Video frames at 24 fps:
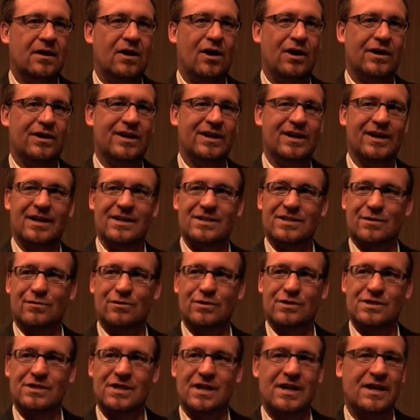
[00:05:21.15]
hockey guys, I
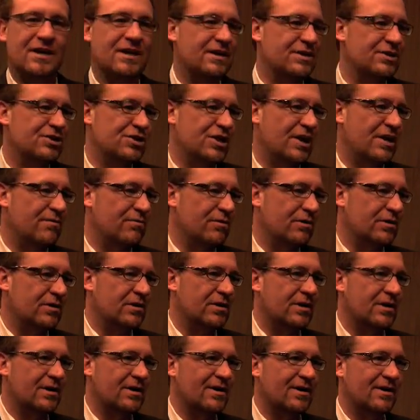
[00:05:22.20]
would say, in general,
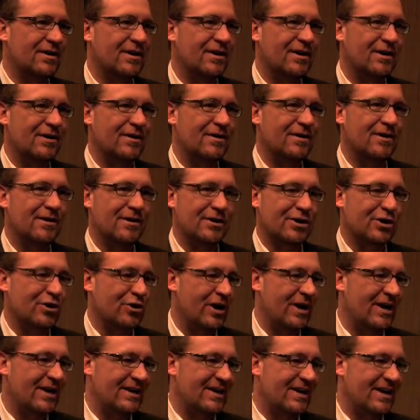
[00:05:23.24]
are
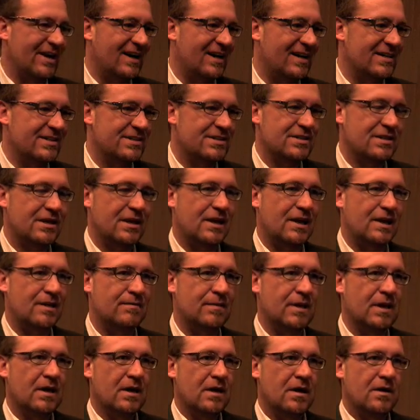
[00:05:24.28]
great guys.
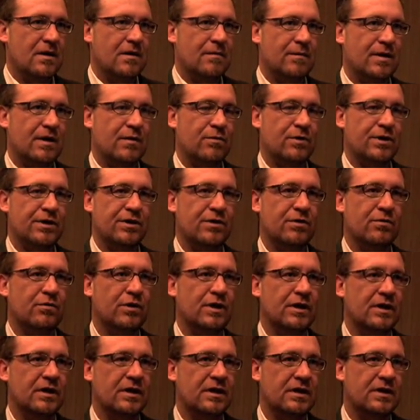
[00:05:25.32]
But when you
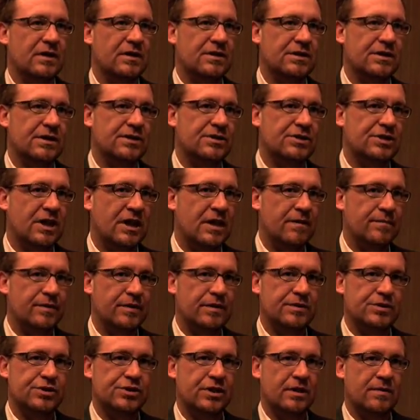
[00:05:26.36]
win a
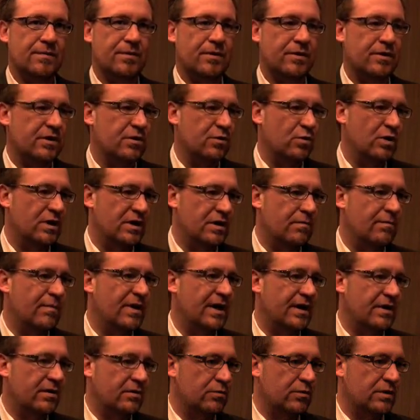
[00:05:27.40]
championship or you win a
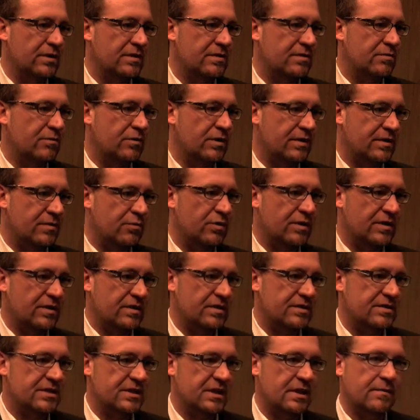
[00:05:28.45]
medal with
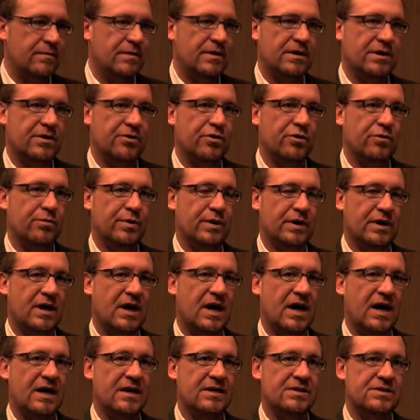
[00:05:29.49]
the team and a group of
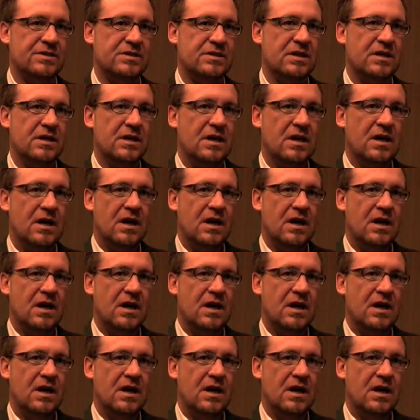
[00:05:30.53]
guys,